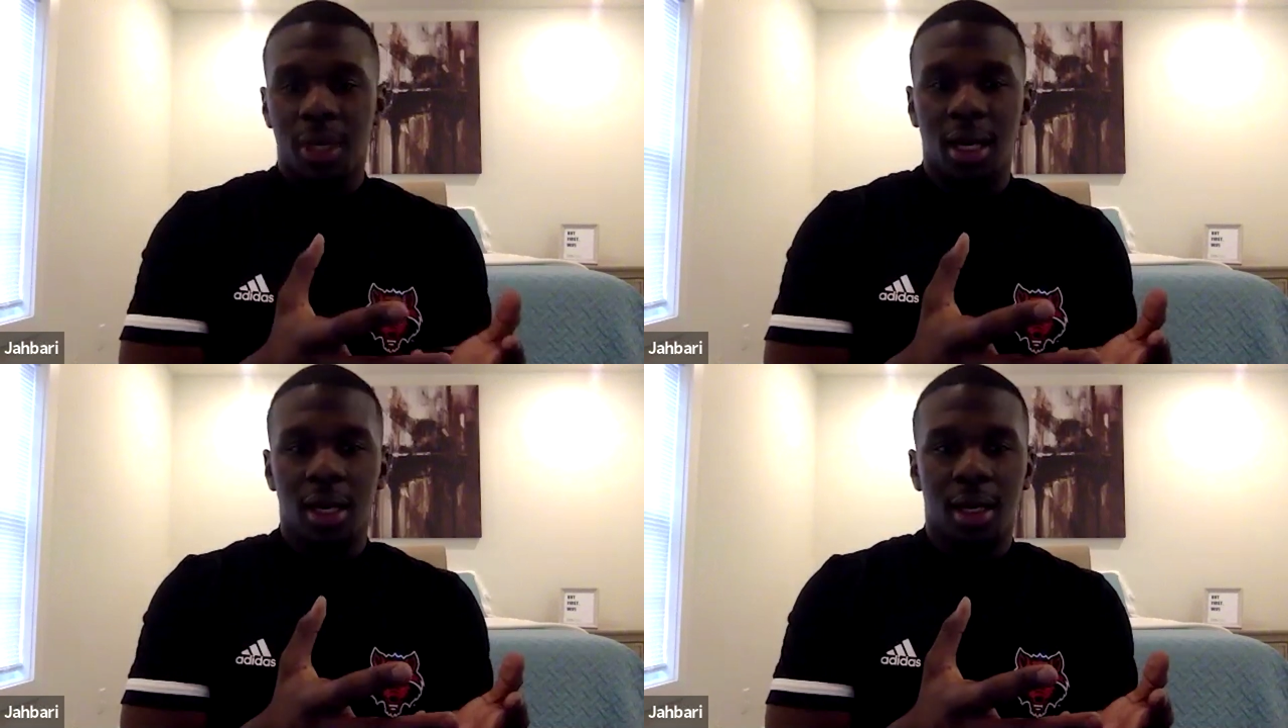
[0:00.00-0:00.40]

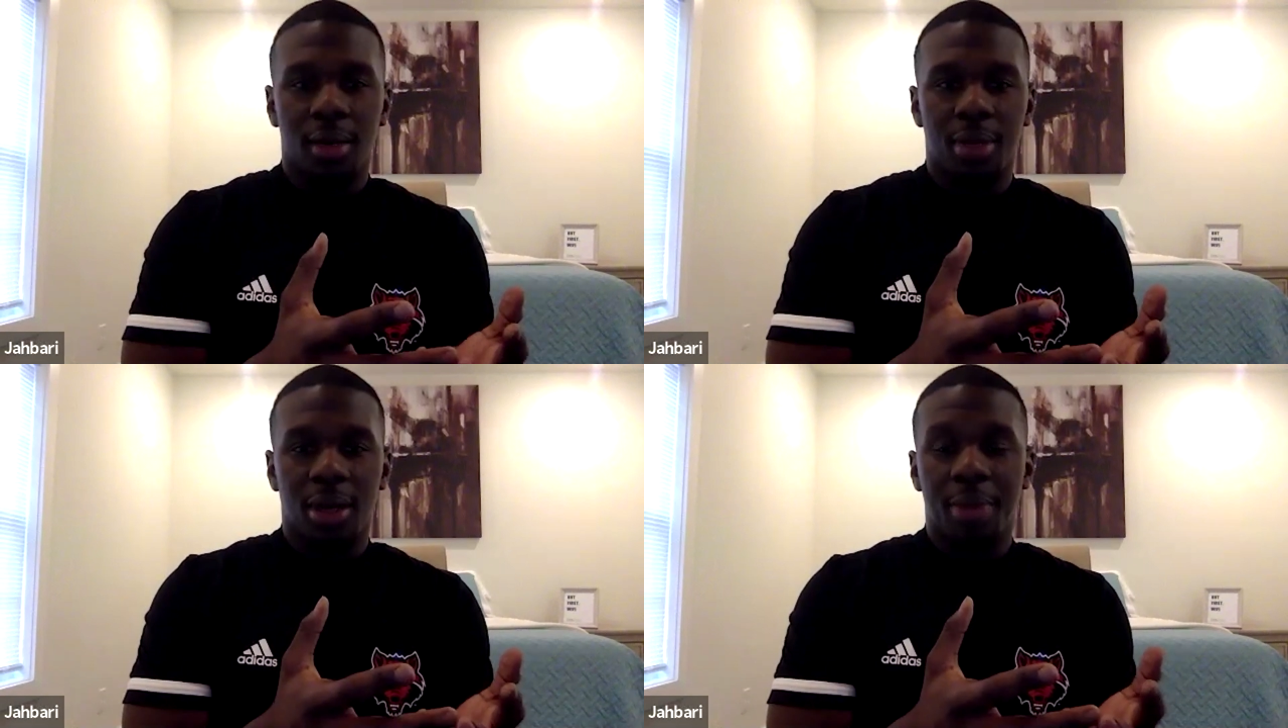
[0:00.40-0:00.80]
a
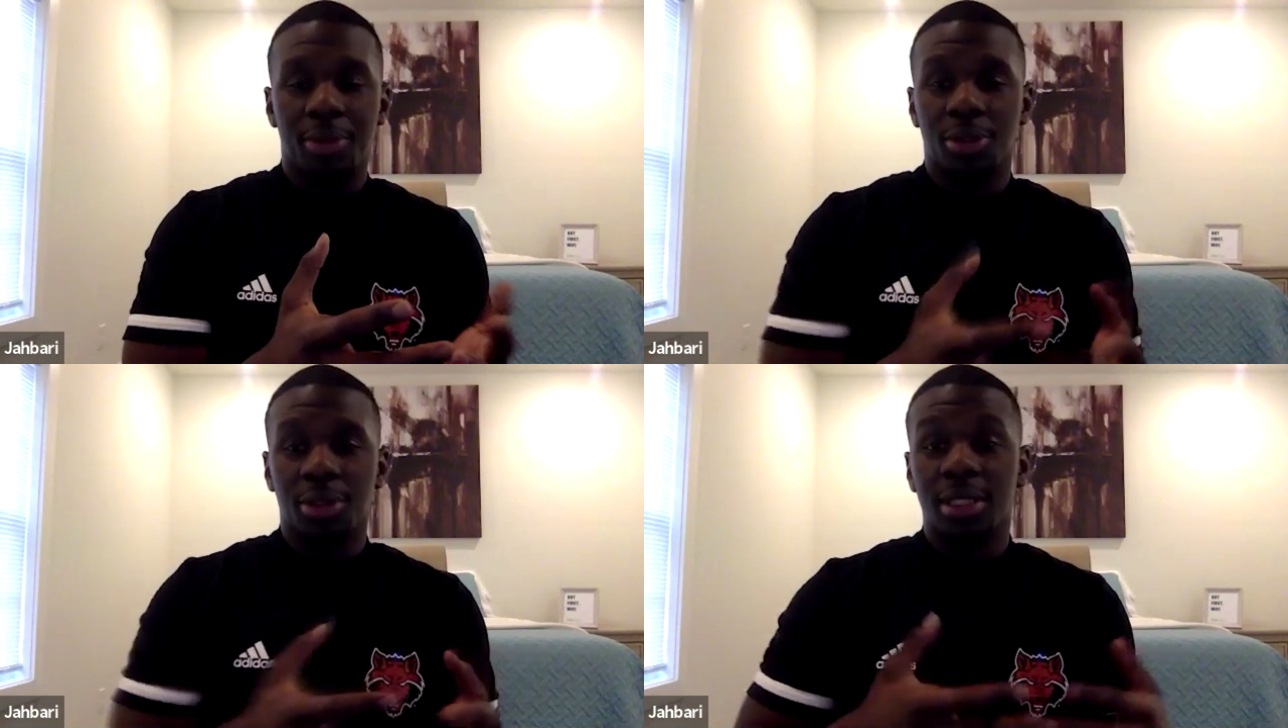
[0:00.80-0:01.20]
better
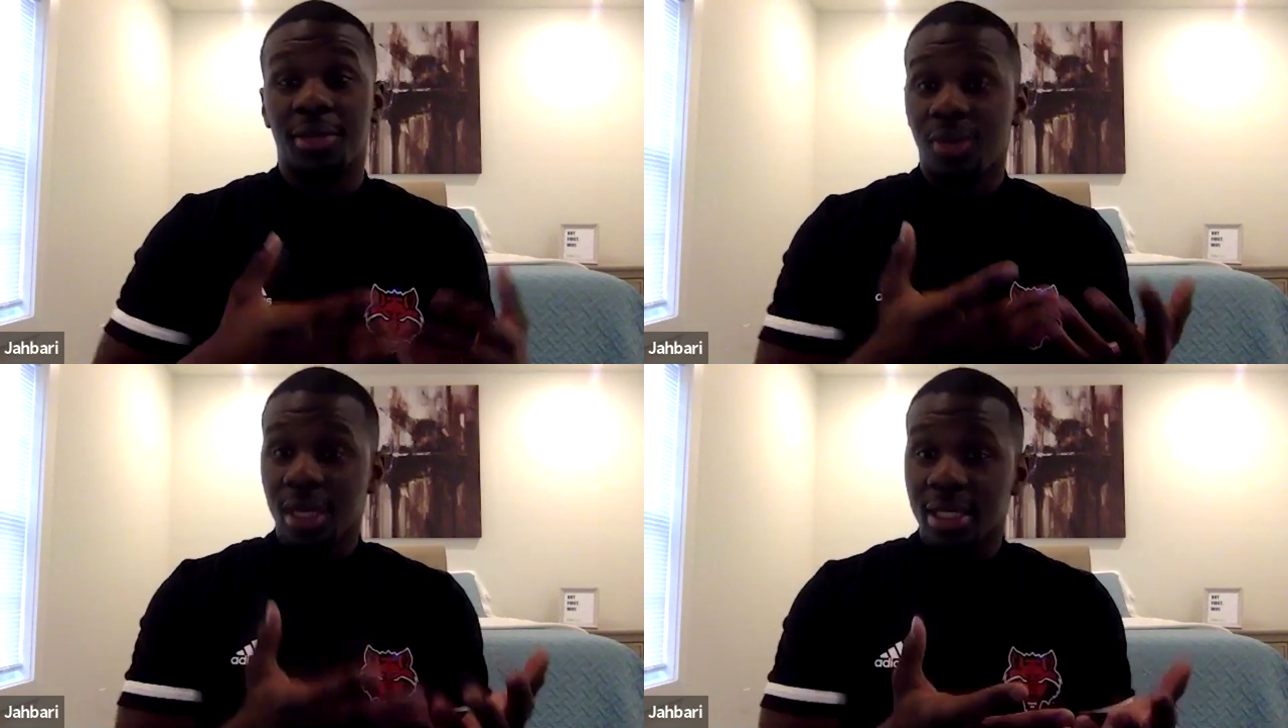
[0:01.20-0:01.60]
opportunity to
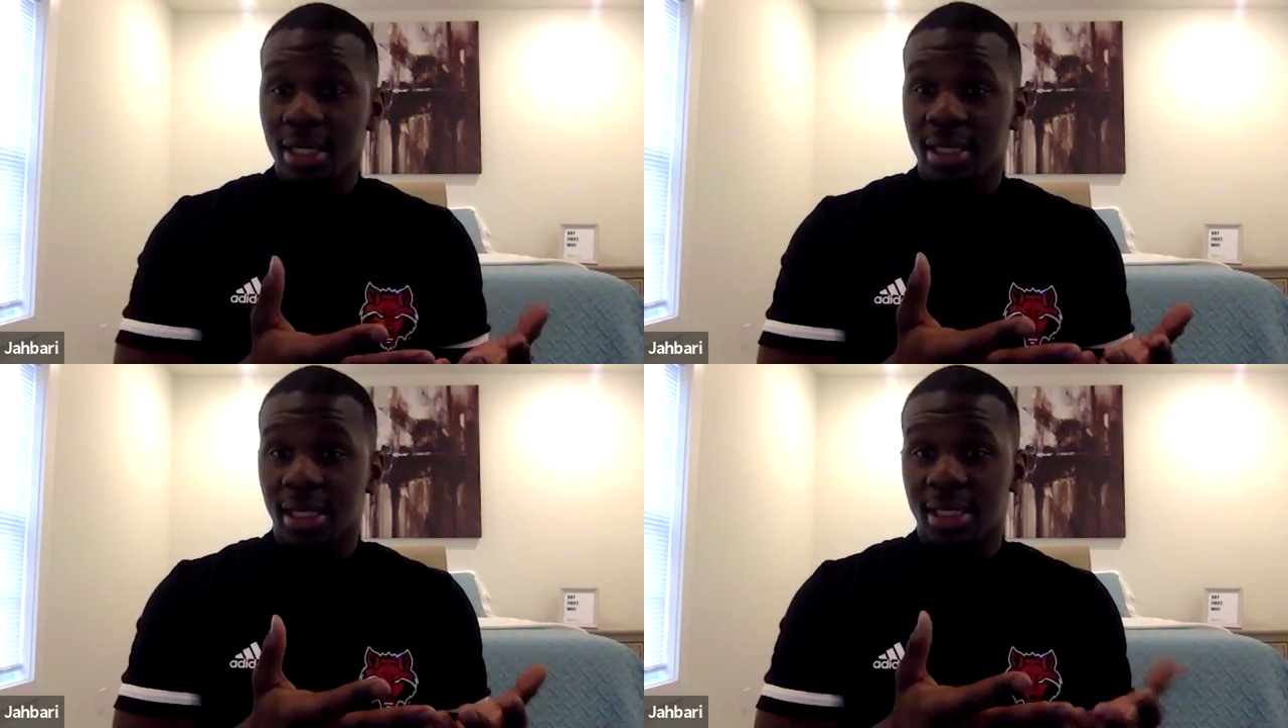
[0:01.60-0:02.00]
fix
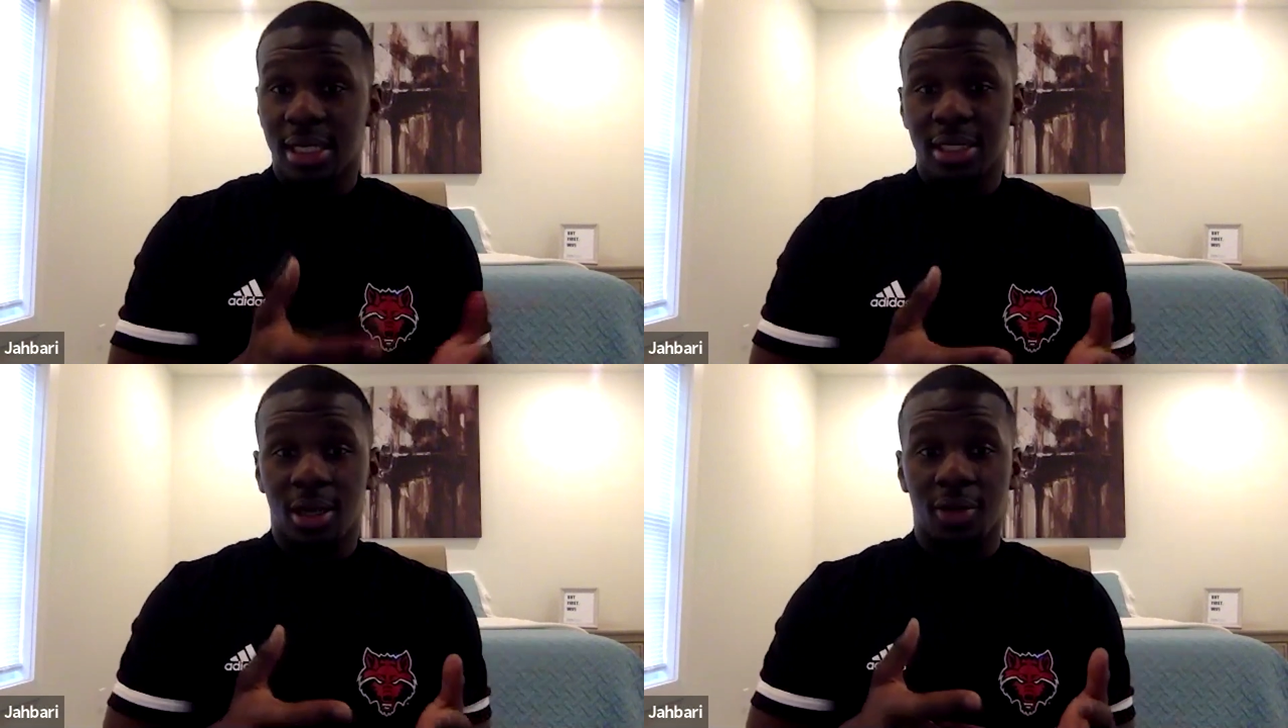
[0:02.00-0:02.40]
these things
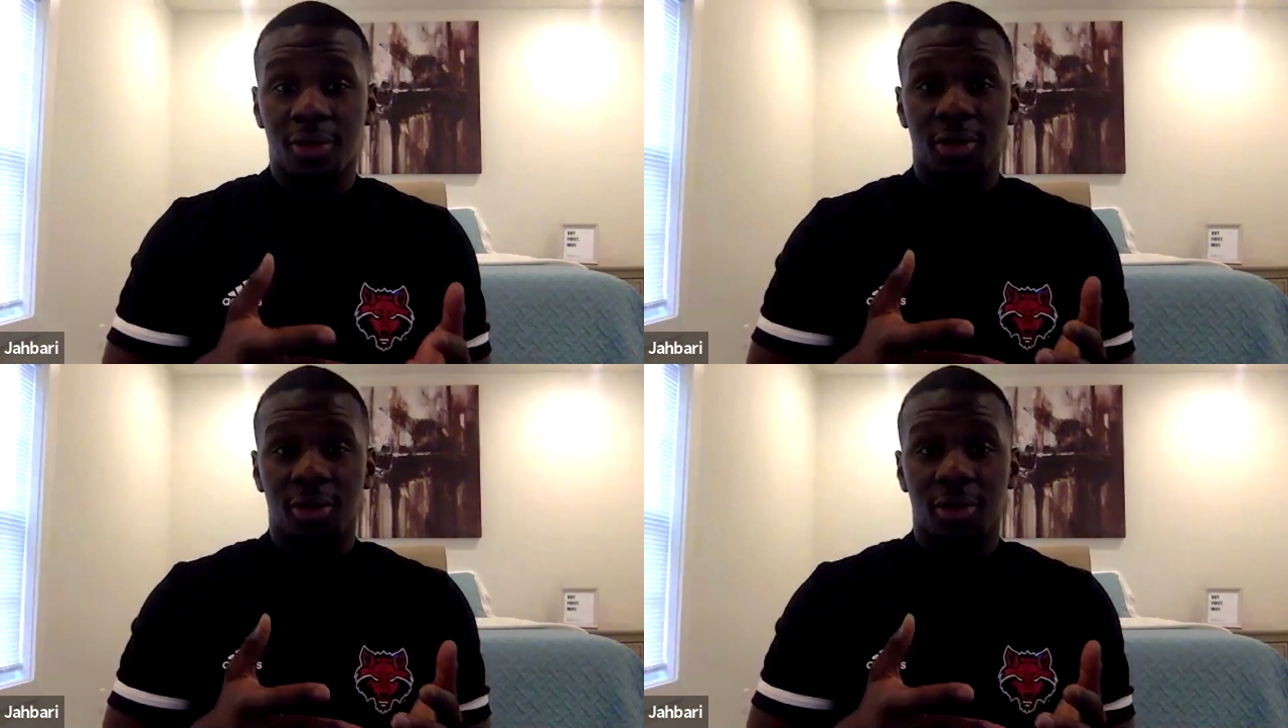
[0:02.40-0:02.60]
as off.